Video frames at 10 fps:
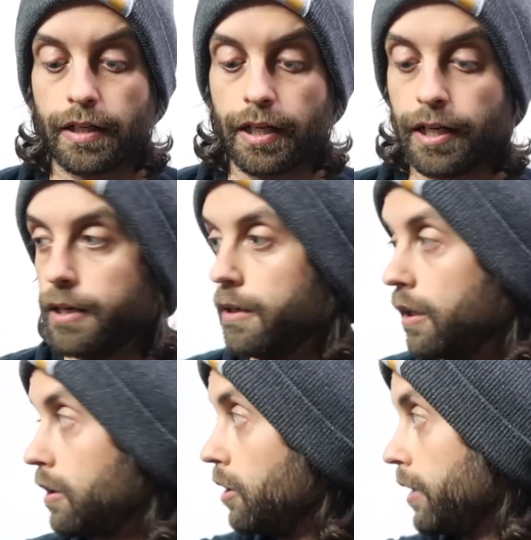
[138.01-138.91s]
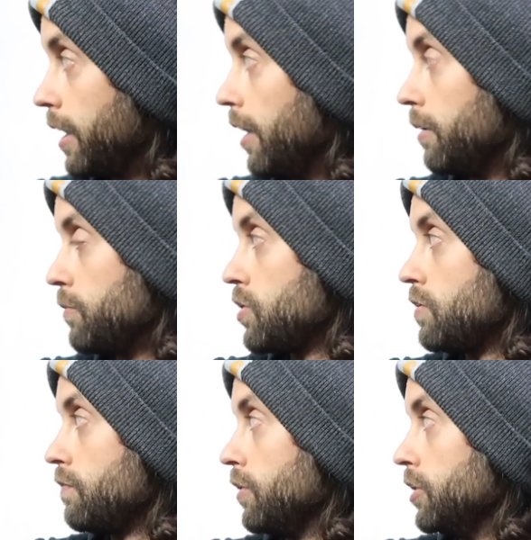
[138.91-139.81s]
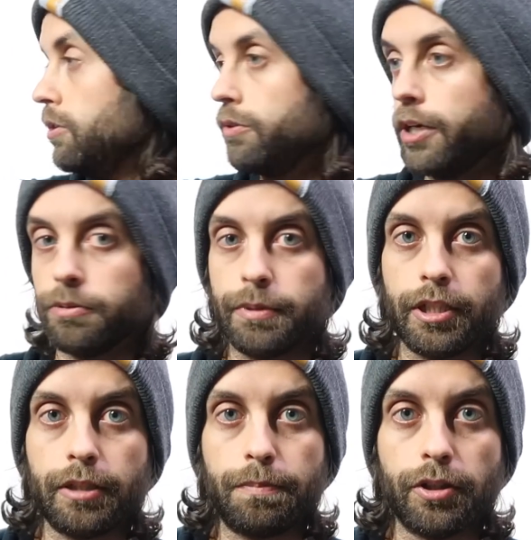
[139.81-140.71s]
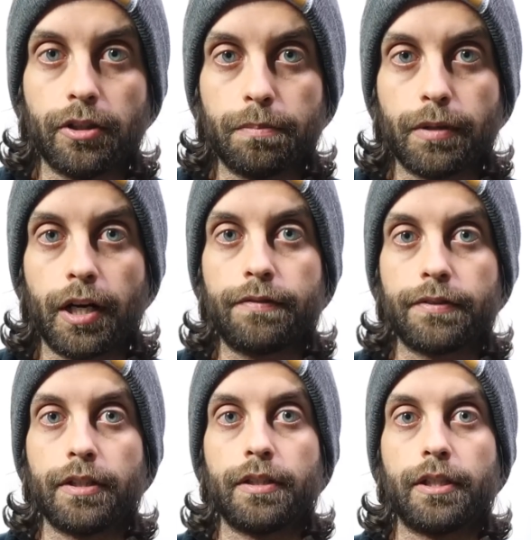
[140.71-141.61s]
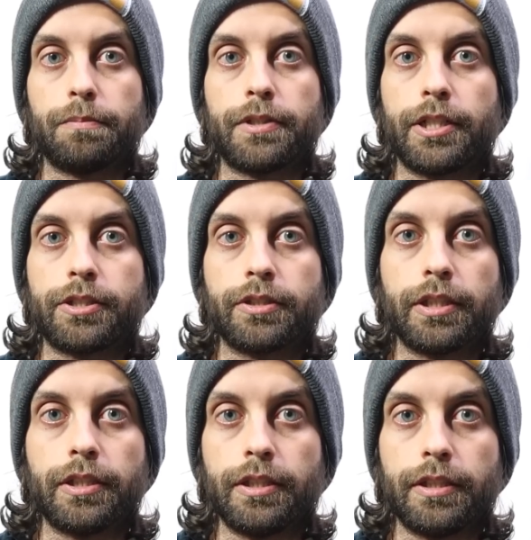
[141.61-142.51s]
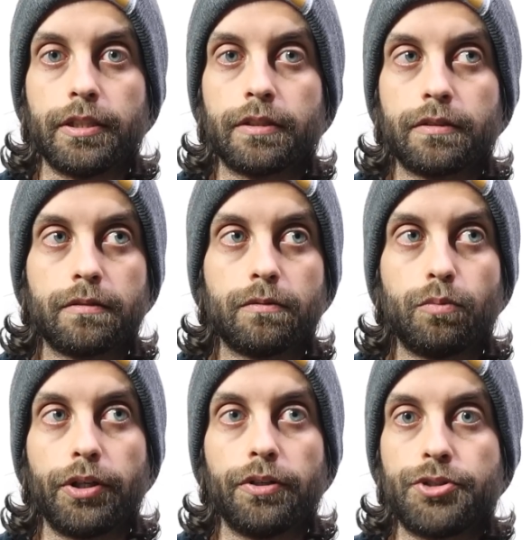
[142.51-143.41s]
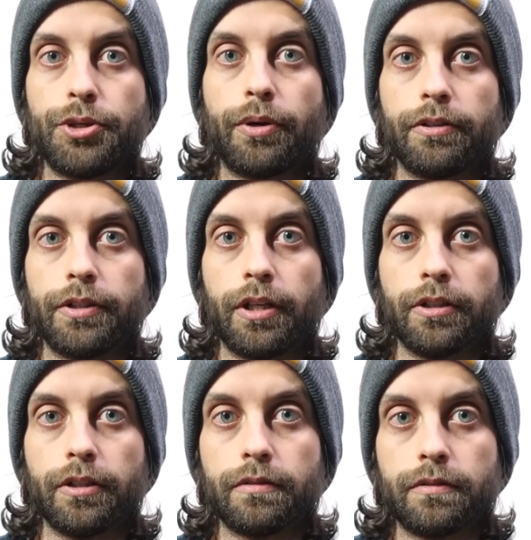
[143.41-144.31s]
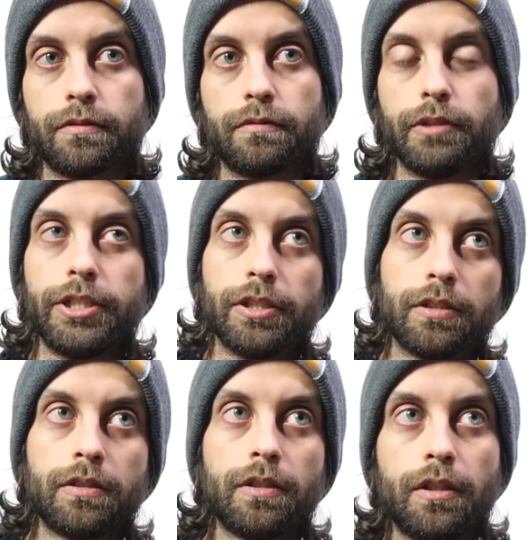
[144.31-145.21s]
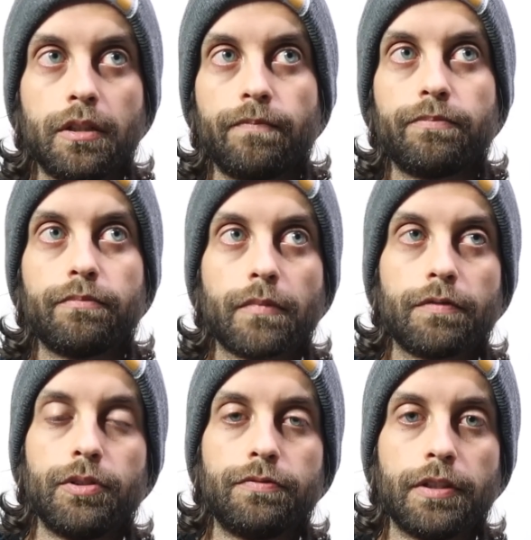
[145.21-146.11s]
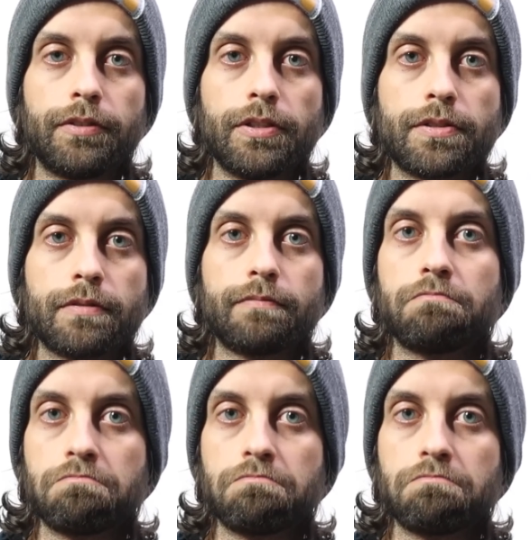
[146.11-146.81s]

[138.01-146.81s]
Uh, clothing items for you that'll be pure profit, and potentially the one or two hundred dollar region, a few fifties.